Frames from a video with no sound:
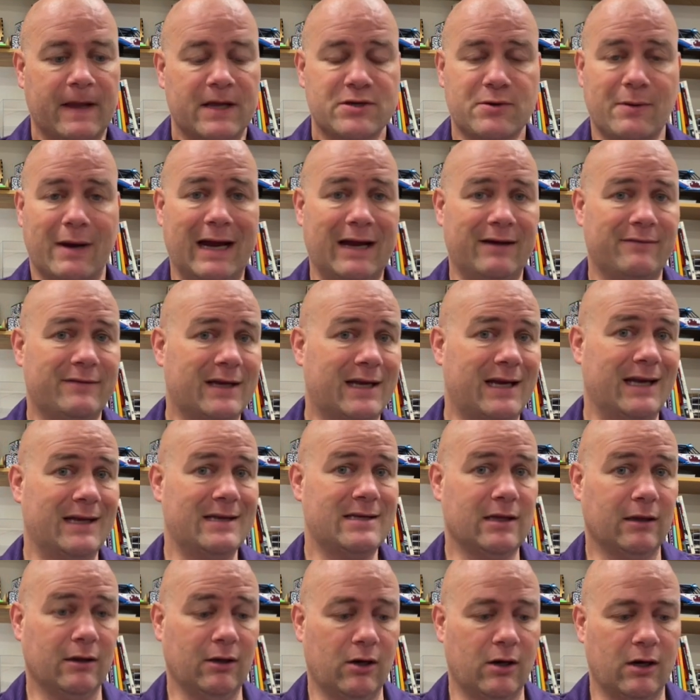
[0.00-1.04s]
So I have the
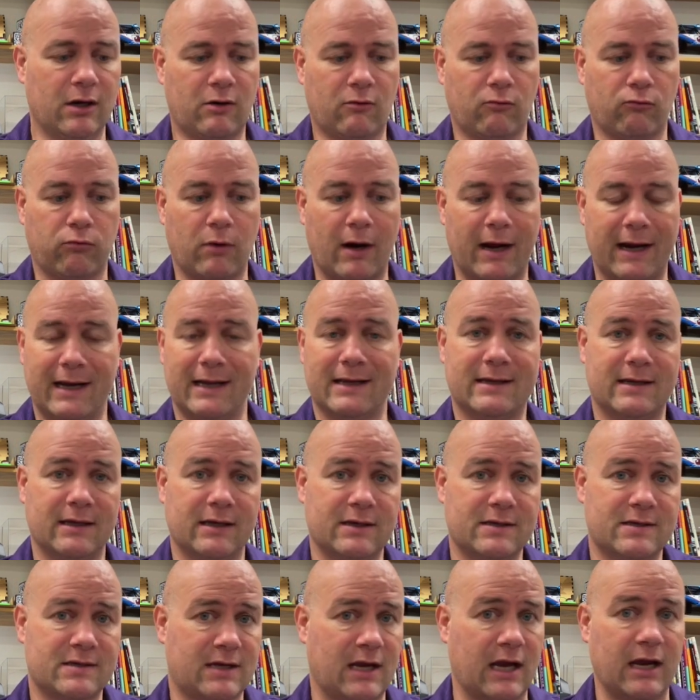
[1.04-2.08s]
kids look right at
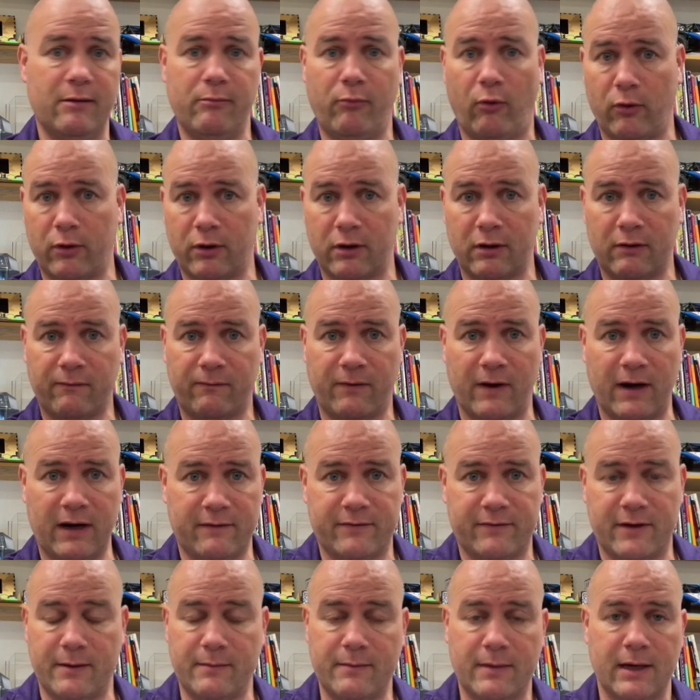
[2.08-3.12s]
the skateboarder in front
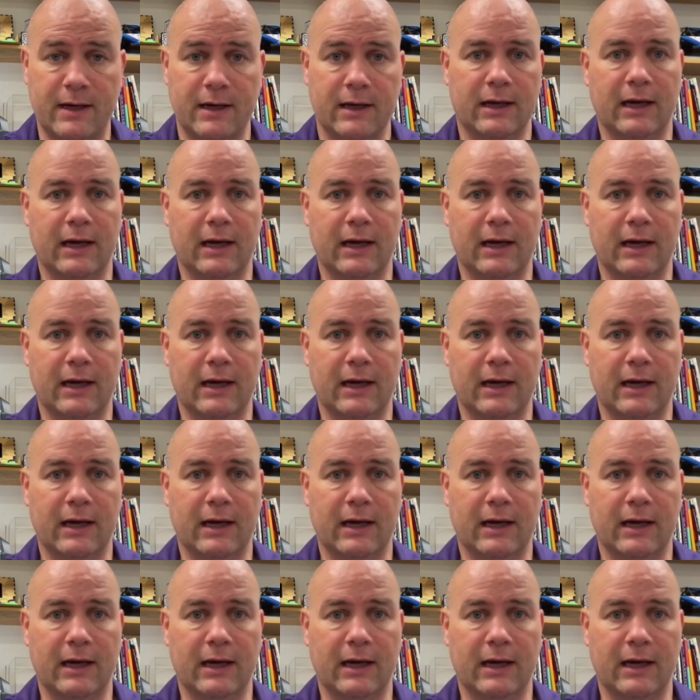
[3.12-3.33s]
of them.